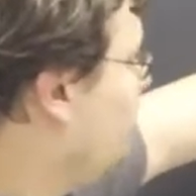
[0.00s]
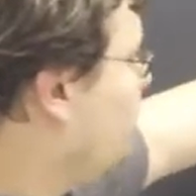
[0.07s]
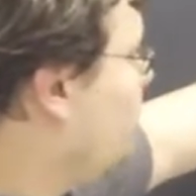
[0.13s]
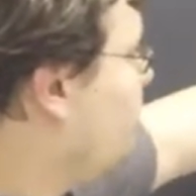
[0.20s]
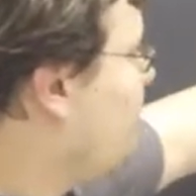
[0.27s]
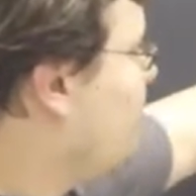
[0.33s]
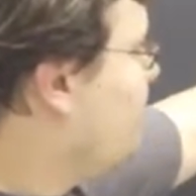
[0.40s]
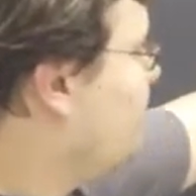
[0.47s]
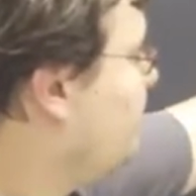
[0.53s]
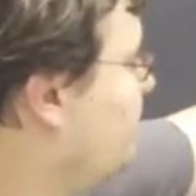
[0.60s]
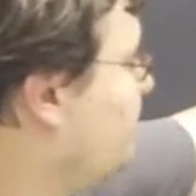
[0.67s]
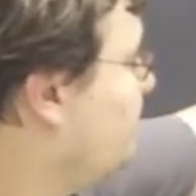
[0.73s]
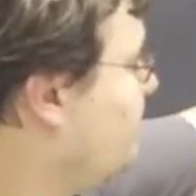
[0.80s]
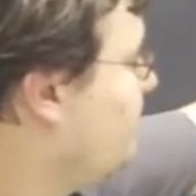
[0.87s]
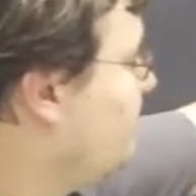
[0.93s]
plus or minus
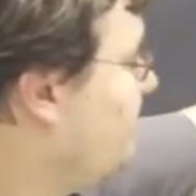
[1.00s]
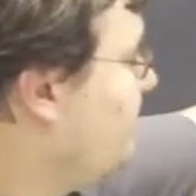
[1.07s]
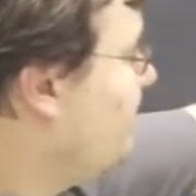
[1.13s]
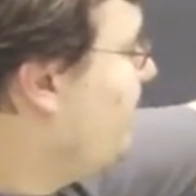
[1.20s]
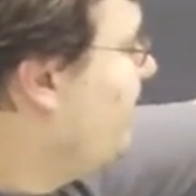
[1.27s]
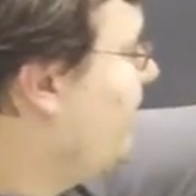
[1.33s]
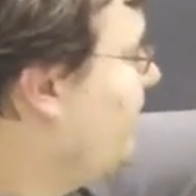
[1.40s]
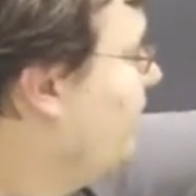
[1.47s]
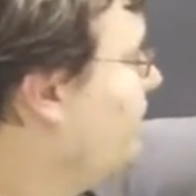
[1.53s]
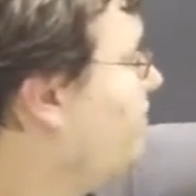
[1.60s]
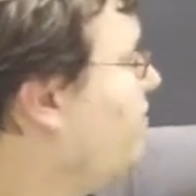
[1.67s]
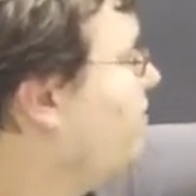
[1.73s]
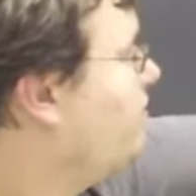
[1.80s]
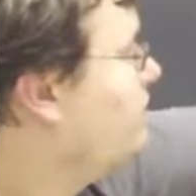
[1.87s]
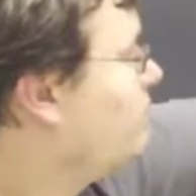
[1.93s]
the
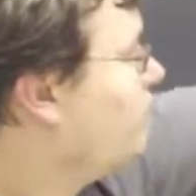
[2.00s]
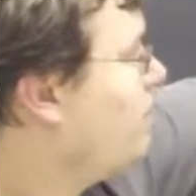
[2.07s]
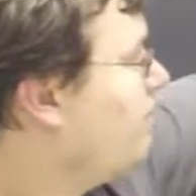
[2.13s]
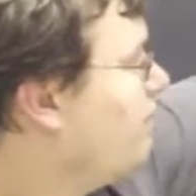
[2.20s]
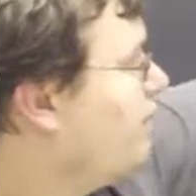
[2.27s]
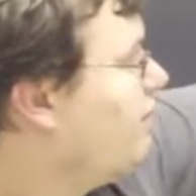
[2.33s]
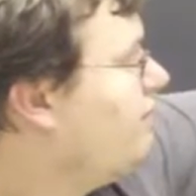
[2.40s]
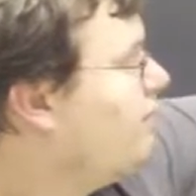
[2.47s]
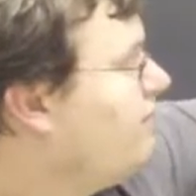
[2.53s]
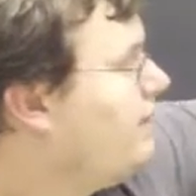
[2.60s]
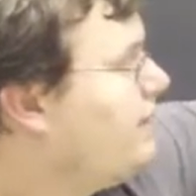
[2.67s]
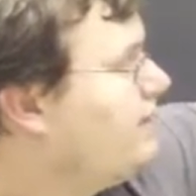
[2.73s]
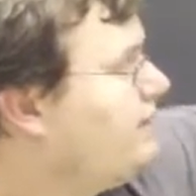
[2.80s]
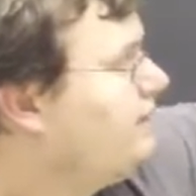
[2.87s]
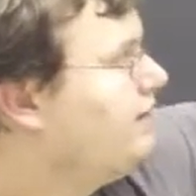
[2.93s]
z-value, square root of
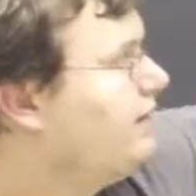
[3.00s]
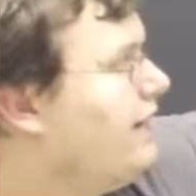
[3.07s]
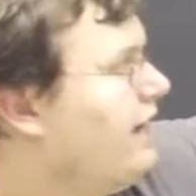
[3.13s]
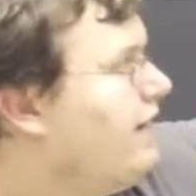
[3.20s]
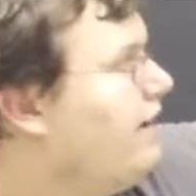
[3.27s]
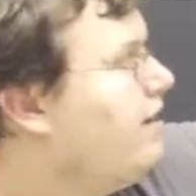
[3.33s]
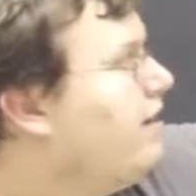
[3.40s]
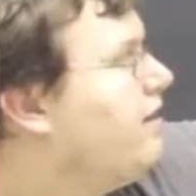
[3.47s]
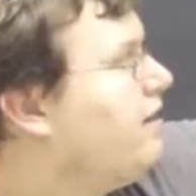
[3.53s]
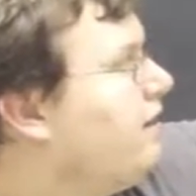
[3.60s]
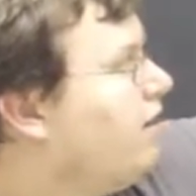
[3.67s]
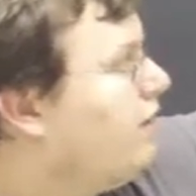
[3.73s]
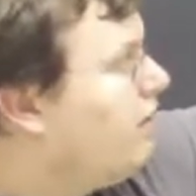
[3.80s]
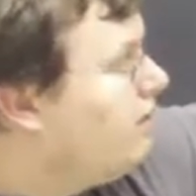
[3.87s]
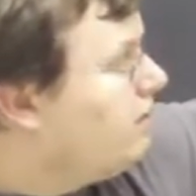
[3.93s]
p tilde
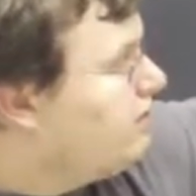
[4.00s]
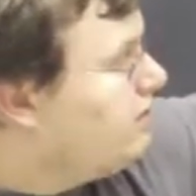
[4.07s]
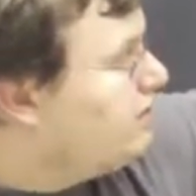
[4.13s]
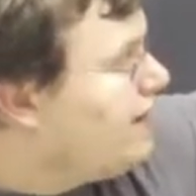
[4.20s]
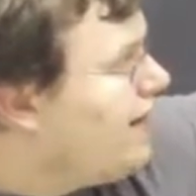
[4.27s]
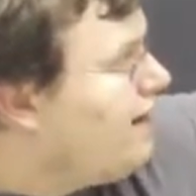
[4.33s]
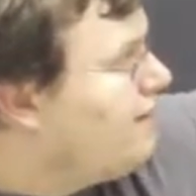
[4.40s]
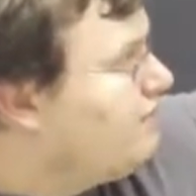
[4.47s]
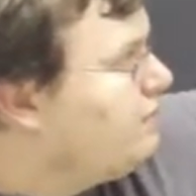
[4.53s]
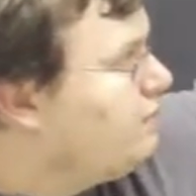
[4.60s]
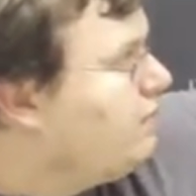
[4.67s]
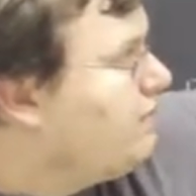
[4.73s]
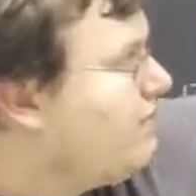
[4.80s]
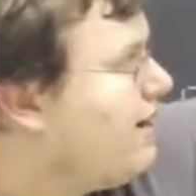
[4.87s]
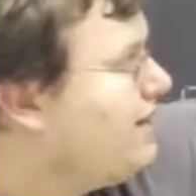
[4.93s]
times
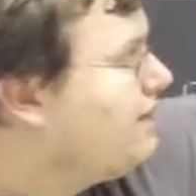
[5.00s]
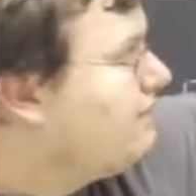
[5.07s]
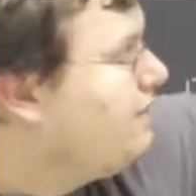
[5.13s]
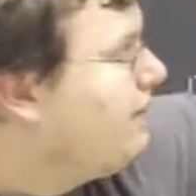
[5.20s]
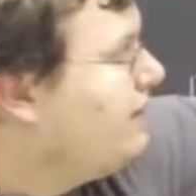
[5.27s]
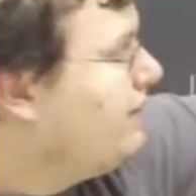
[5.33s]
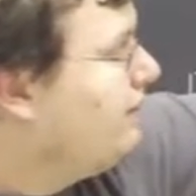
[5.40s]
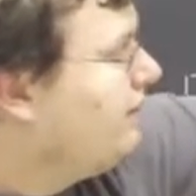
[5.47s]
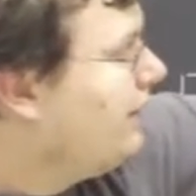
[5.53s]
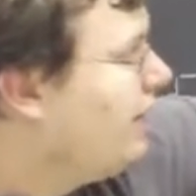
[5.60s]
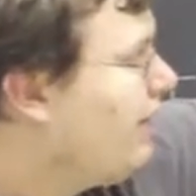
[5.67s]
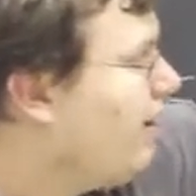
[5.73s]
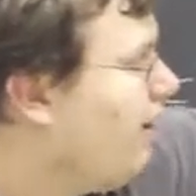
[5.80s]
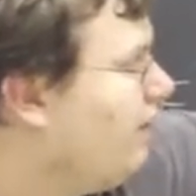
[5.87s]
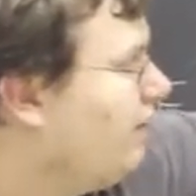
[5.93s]
1 minus p
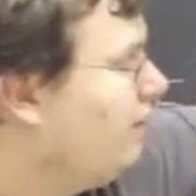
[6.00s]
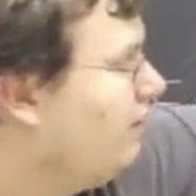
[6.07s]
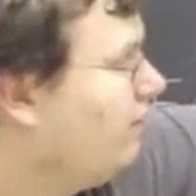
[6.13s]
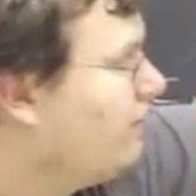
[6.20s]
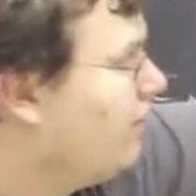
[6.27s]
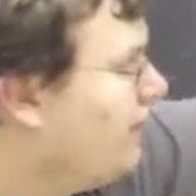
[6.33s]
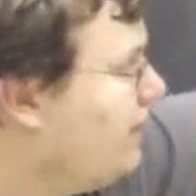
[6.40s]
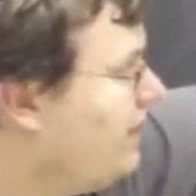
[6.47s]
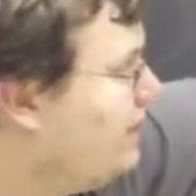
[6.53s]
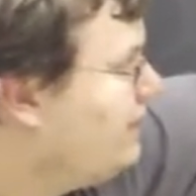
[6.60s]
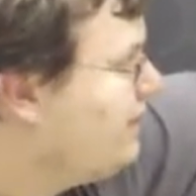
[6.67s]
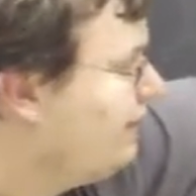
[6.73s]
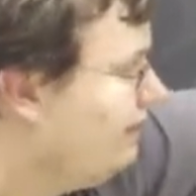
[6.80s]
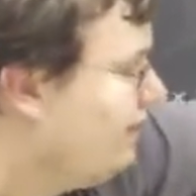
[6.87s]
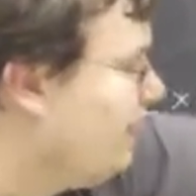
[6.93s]
tilde all over n
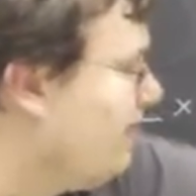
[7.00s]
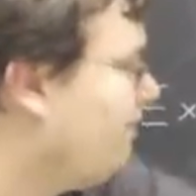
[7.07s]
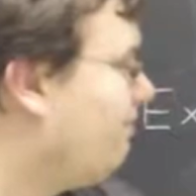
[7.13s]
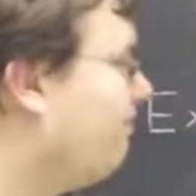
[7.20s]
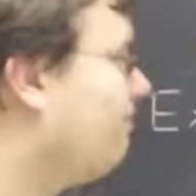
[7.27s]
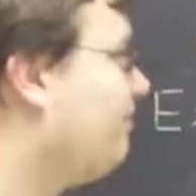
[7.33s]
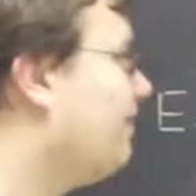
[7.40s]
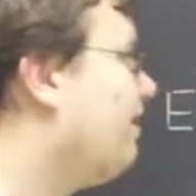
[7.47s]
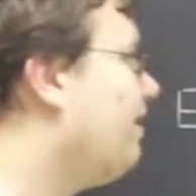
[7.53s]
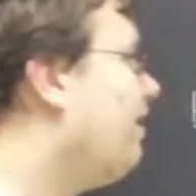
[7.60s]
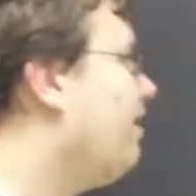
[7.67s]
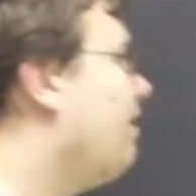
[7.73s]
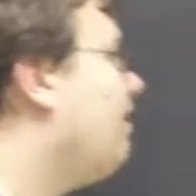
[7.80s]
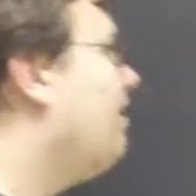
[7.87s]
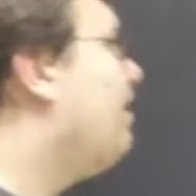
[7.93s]
tilde.
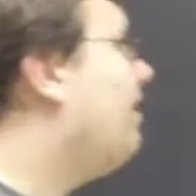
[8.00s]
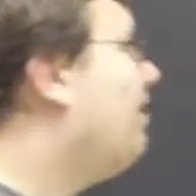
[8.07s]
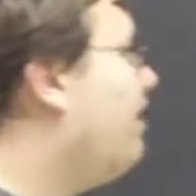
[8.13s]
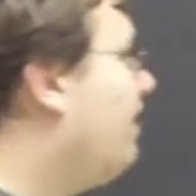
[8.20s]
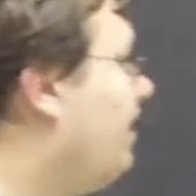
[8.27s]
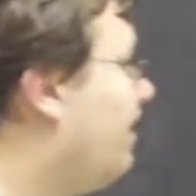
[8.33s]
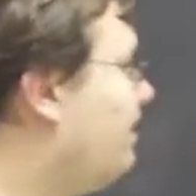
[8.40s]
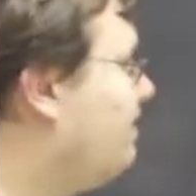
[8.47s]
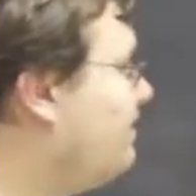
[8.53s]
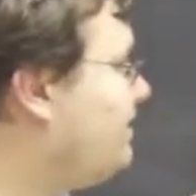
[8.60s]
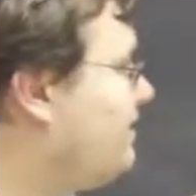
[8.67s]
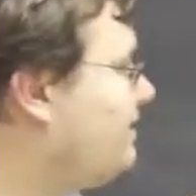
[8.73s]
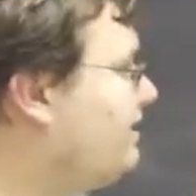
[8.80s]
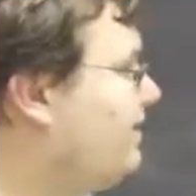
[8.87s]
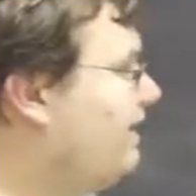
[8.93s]
And in
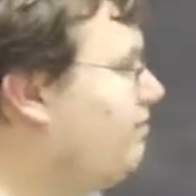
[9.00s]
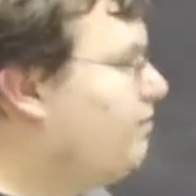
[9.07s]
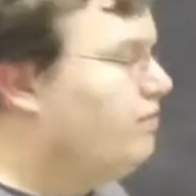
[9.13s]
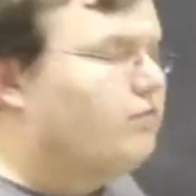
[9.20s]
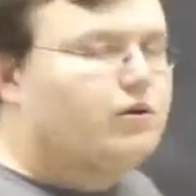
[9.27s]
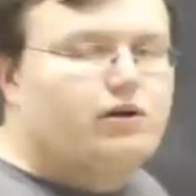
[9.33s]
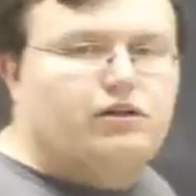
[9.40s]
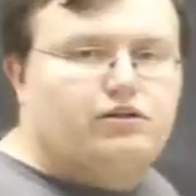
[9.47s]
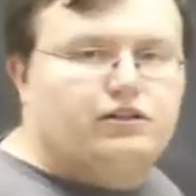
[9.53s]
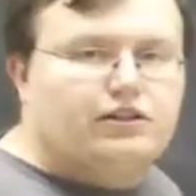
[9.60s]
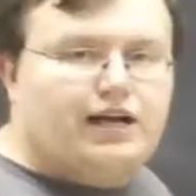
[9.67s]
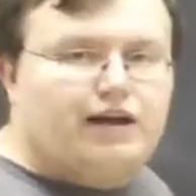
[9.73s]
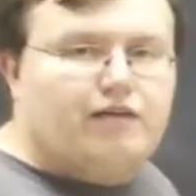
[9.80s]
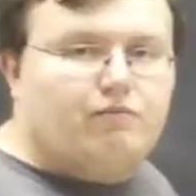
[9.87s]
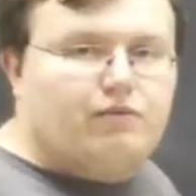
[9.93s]
this example, we're going to
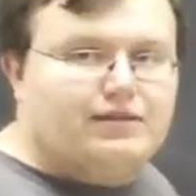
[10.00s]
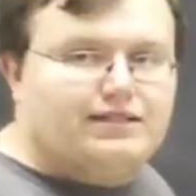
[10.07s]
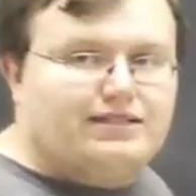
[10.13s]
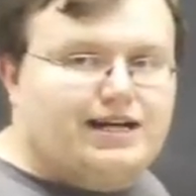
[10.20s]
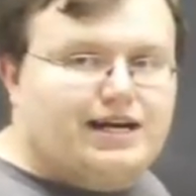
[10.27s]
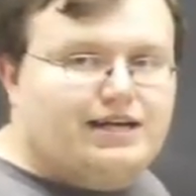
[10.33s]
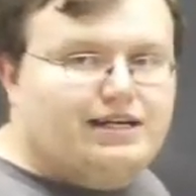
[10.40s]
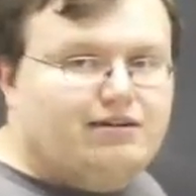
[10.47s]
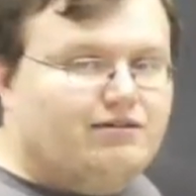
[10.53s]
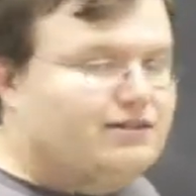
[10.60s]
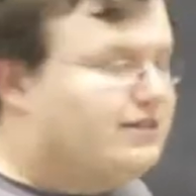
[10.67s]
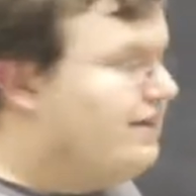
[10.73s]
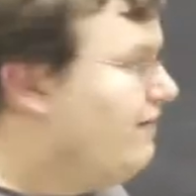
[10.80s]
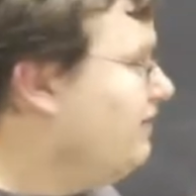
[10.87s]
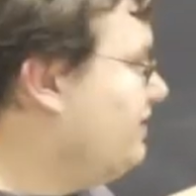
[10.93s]
look at when standing on
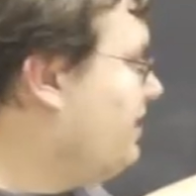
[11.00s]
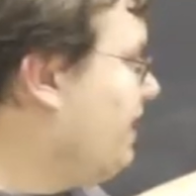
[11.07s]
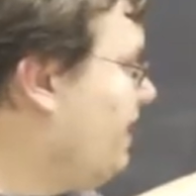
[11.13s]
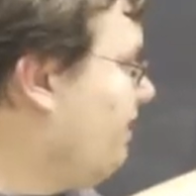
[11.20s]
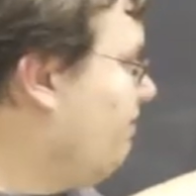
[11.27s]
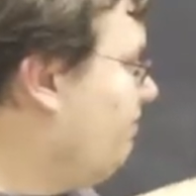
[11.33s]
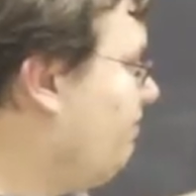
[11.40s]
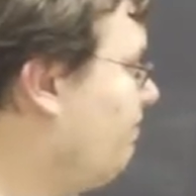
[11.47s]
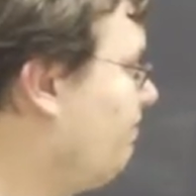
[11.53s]
17.